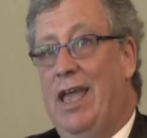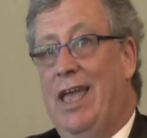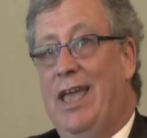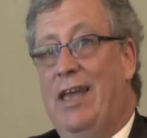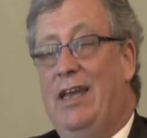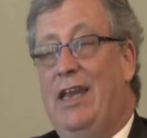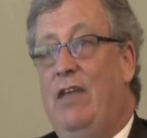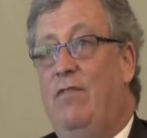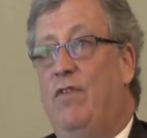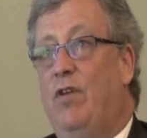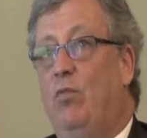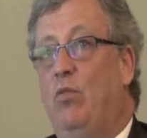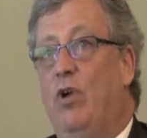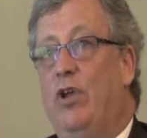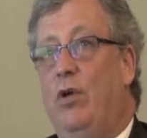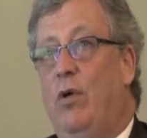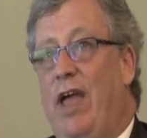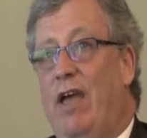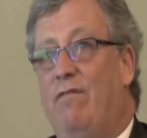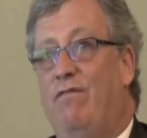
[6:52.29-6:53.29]
and even where
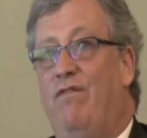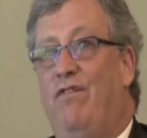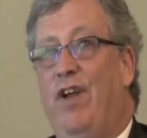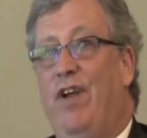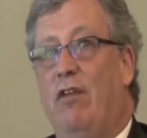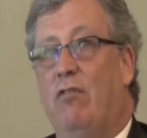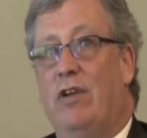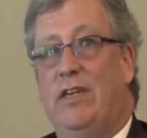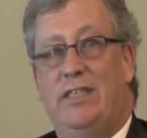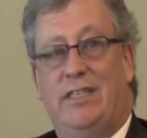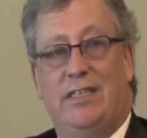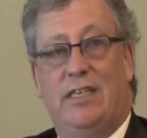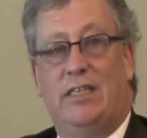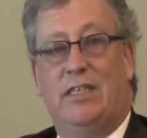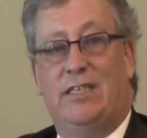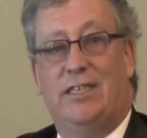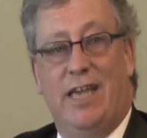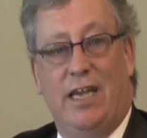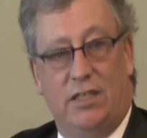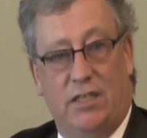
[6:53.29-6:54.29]
you have very
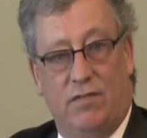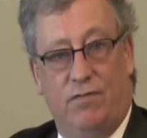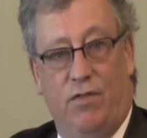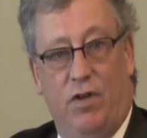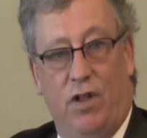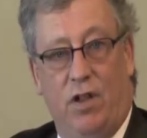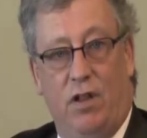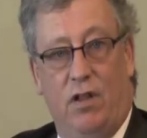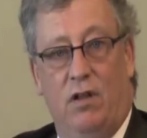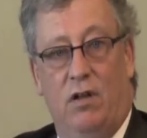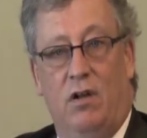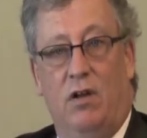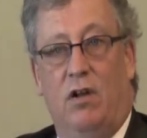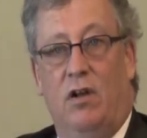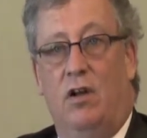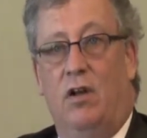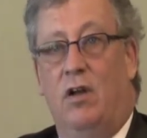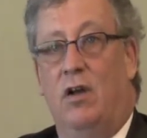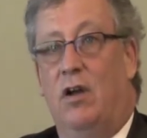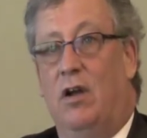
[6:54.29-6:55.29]
successful
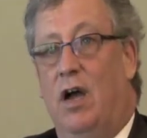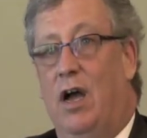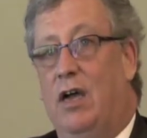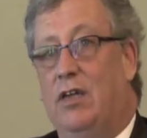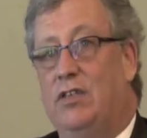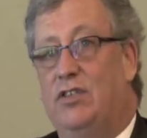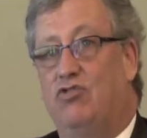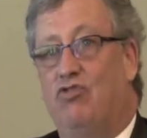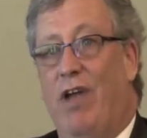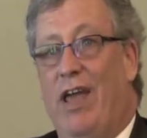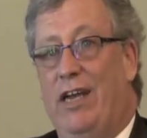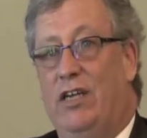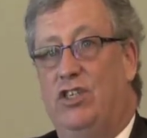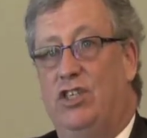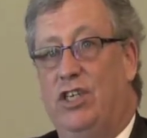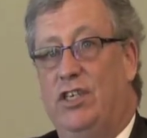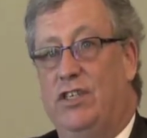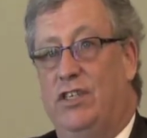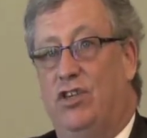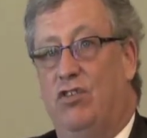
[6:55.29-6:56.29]

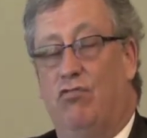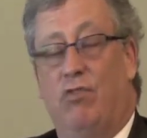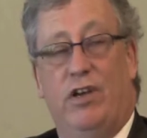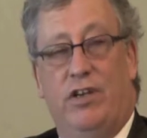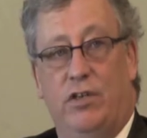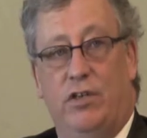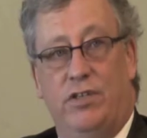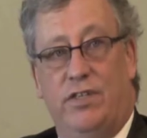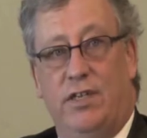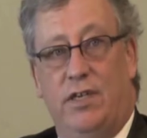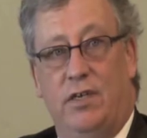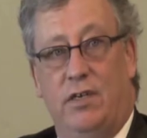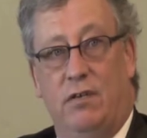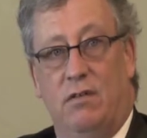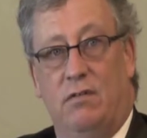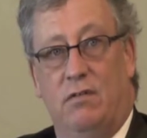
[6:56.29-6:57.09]
strategies to reduce it,